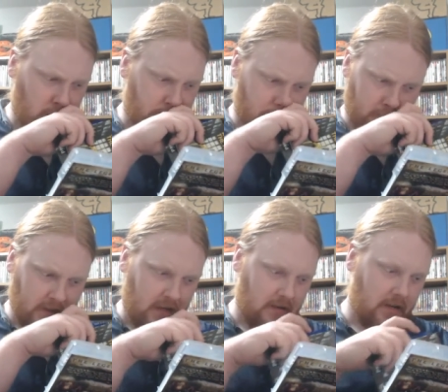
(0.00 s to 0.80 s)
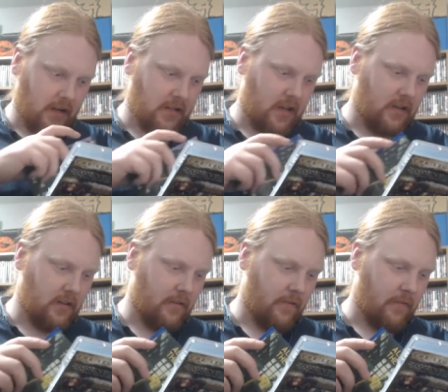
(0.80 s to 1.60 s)
God of War
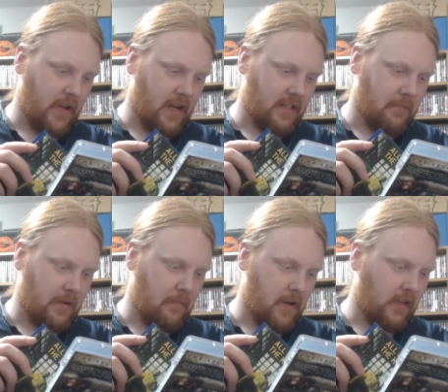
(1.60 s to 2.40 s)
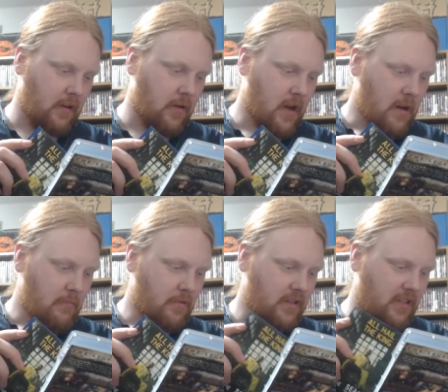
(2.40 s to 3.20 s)
Ascension from the XMB menu.
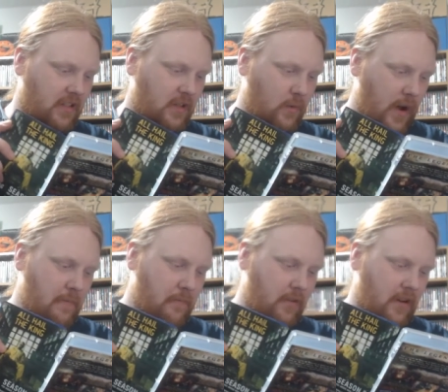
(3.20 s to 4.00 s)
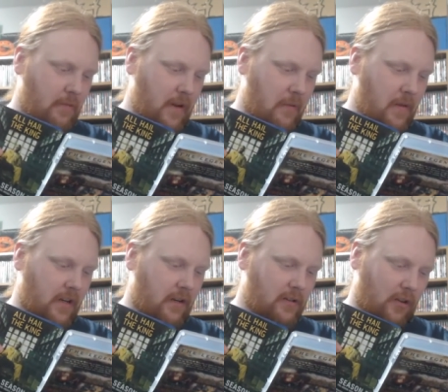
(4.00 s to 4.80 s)
Press the square button in the main
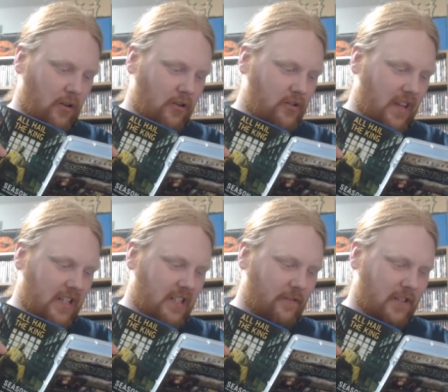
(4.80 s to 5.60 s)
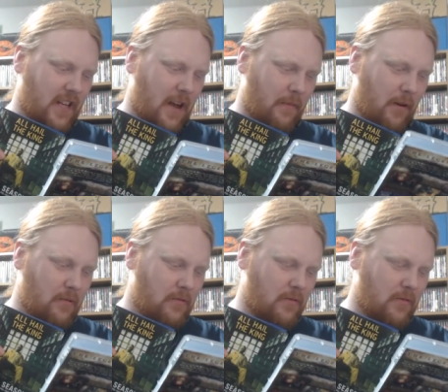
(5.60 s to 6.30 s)
menu to launch The Last of Us demo.